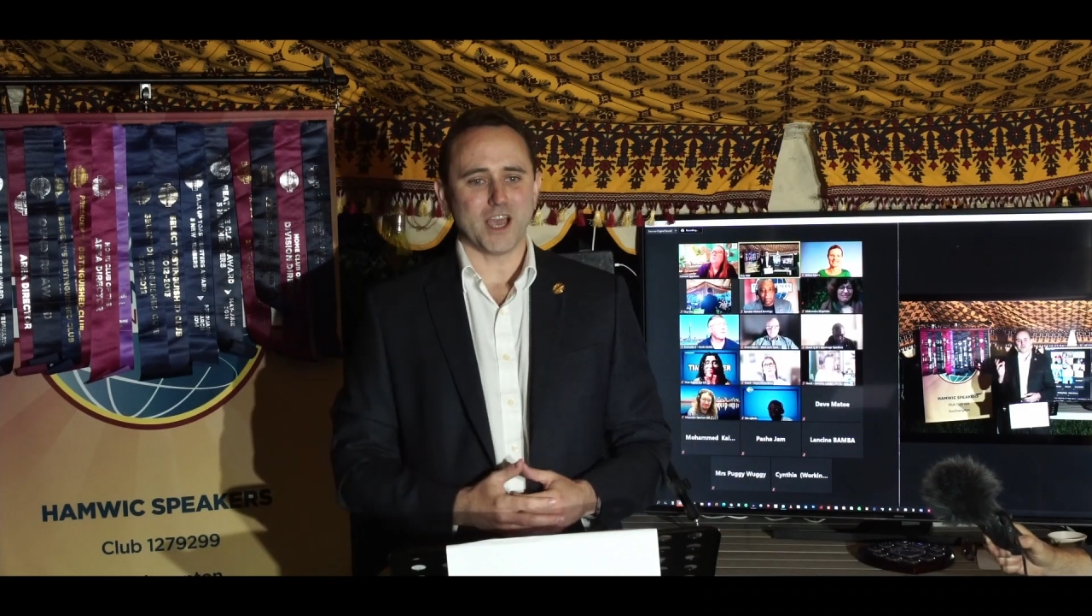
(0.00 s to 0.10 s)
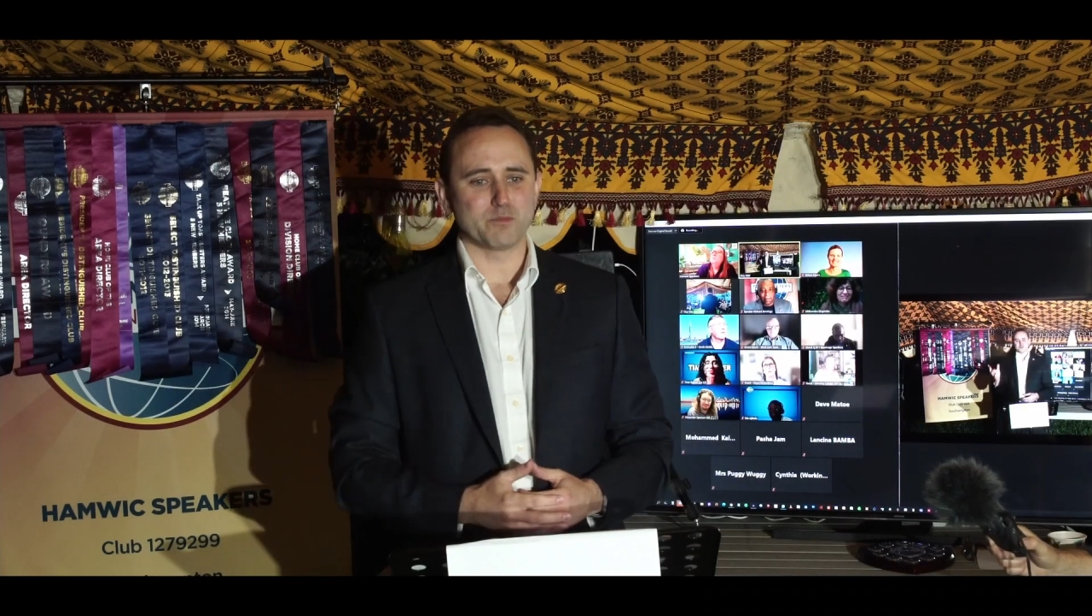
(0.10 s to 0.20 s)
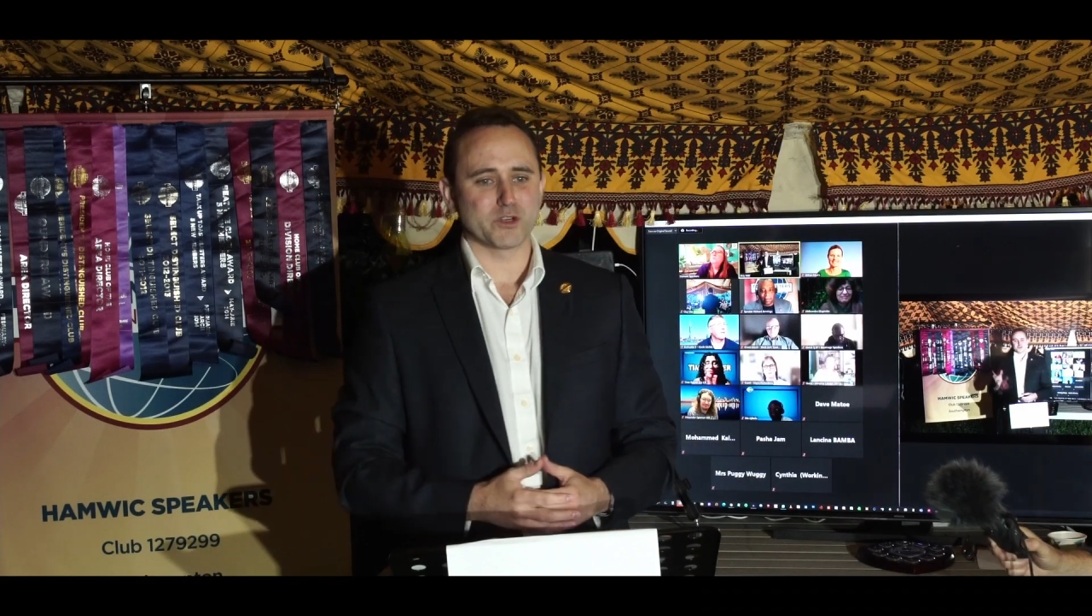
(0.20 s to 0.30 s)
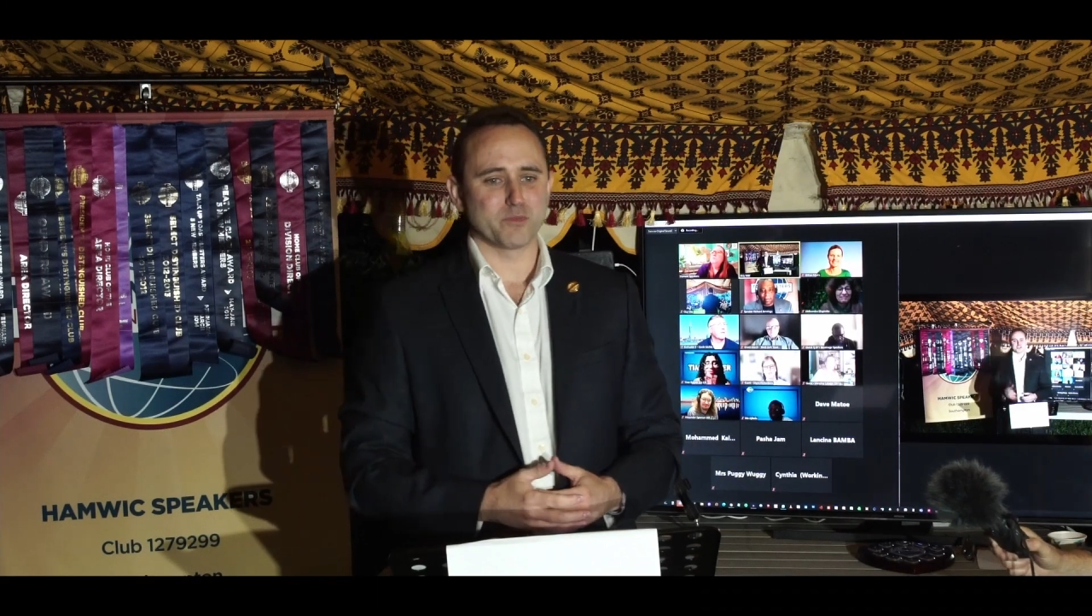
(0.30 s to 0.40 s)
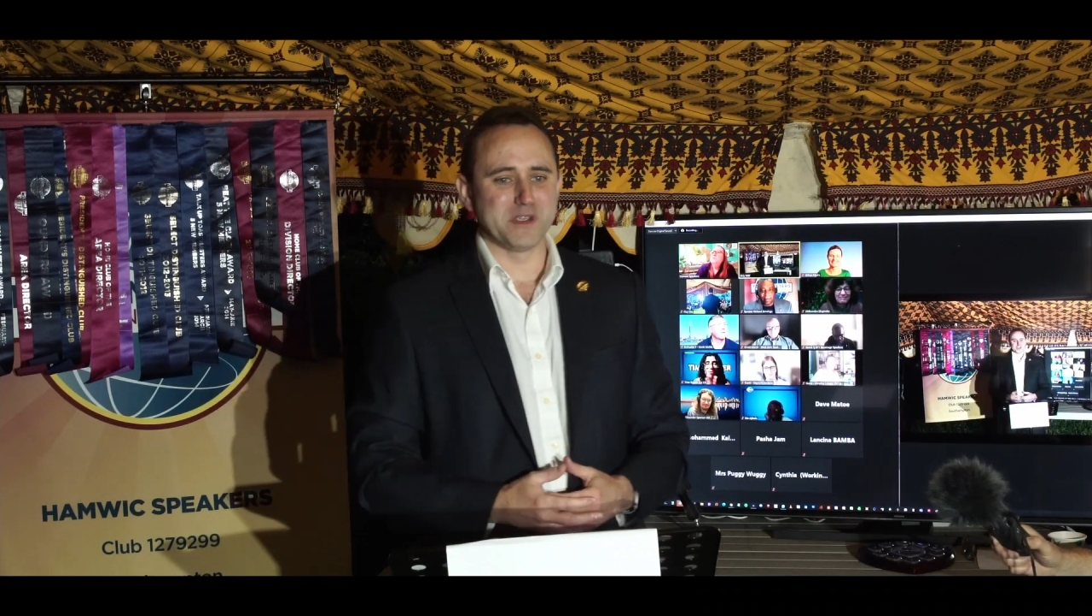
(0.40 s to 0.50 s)

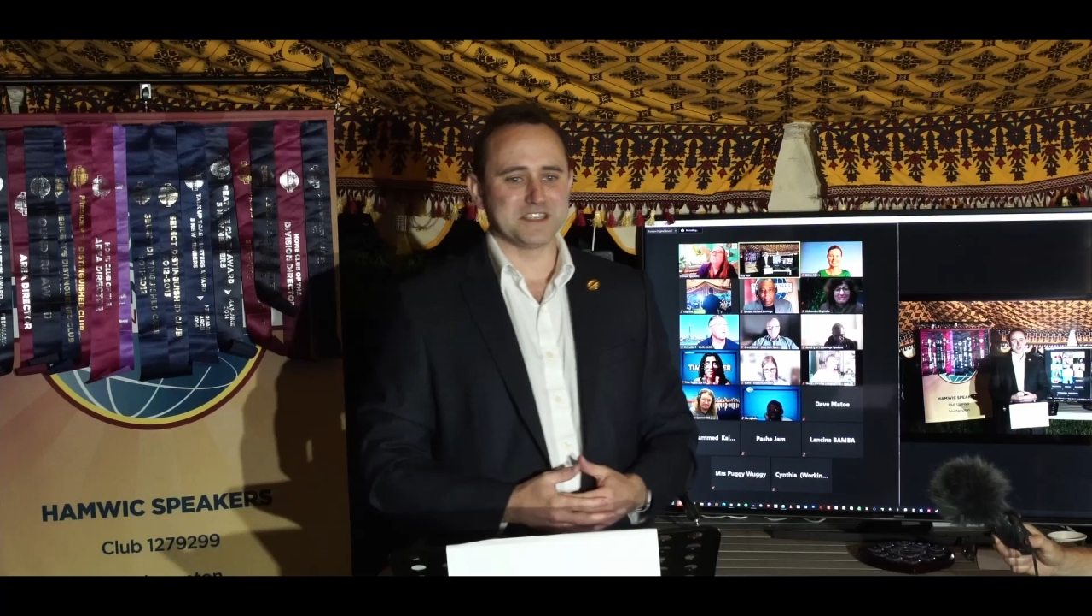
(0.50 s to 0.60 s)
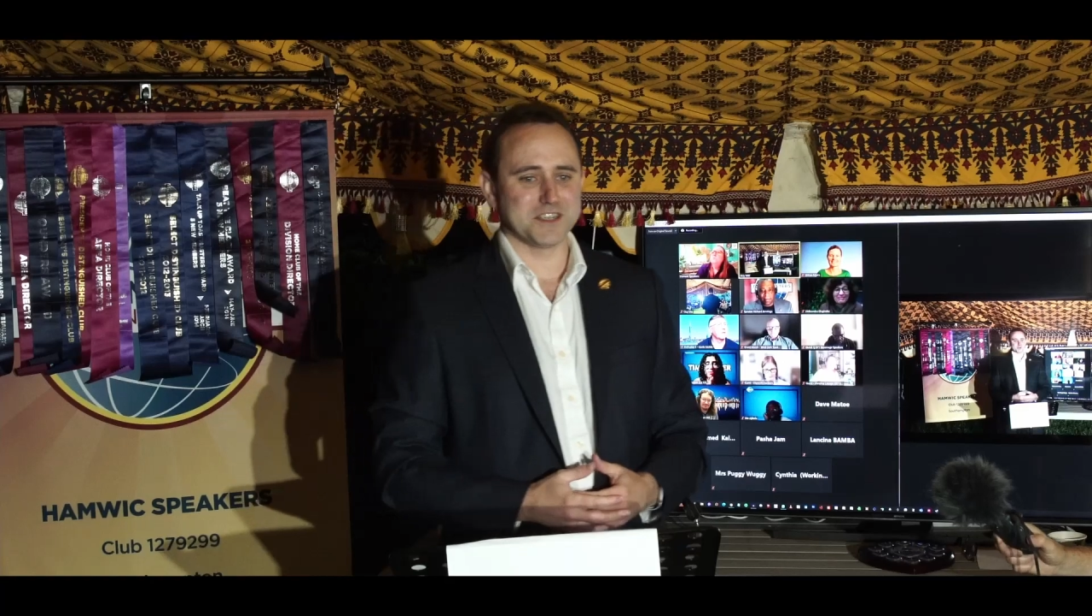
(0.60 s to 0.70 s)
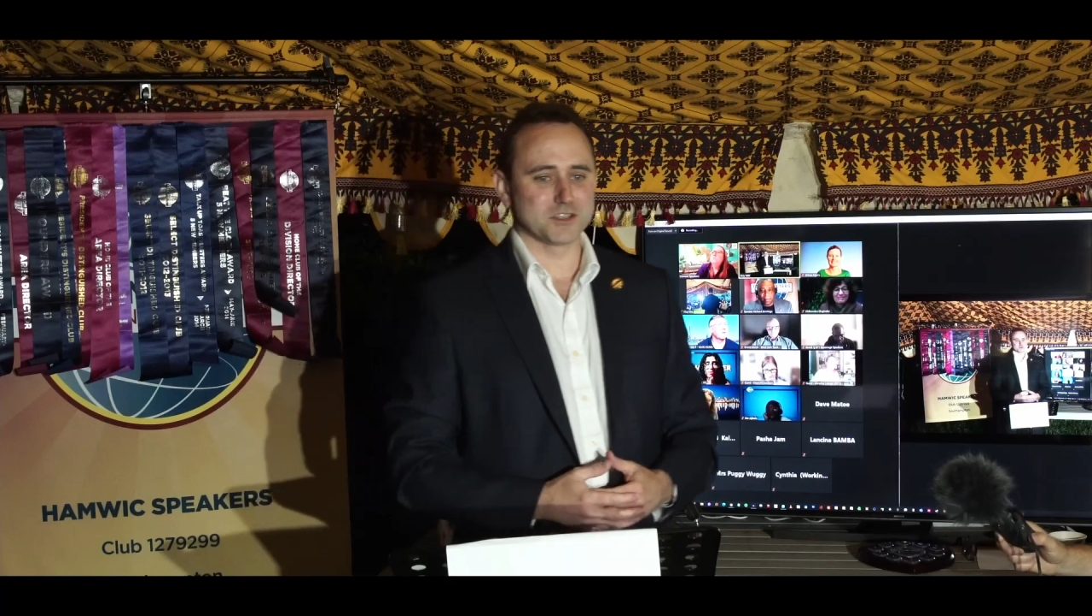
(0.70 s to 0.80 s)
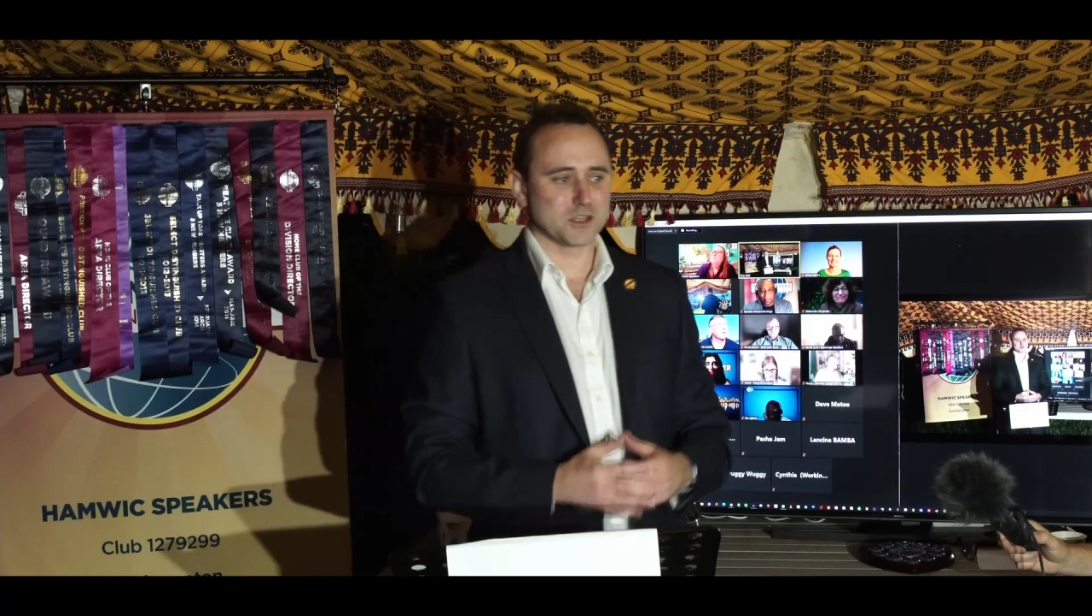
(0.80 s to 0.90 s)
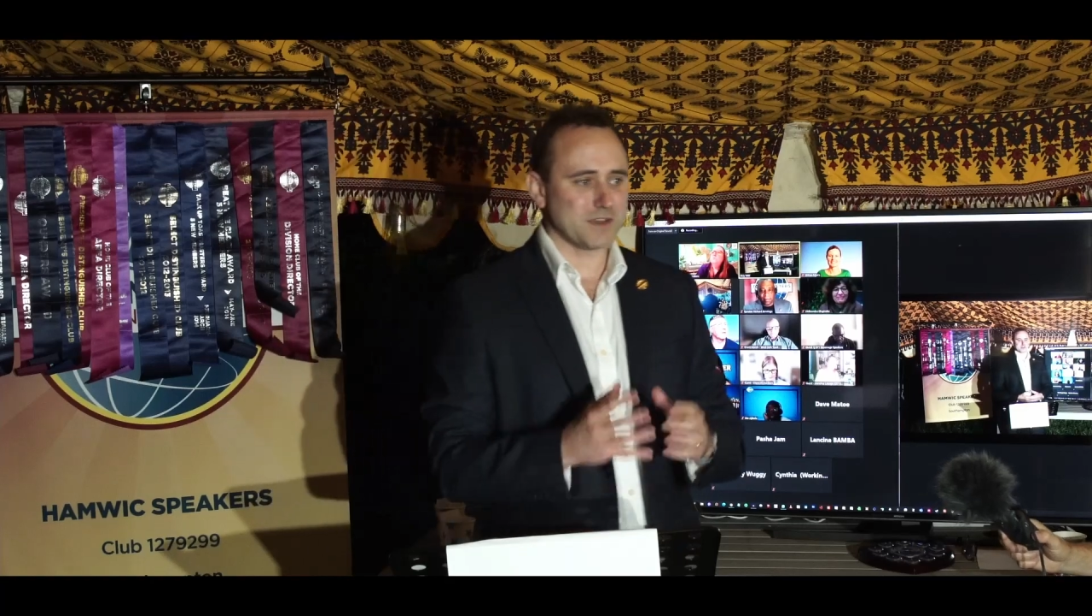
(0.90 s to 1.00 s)
hybrid meetings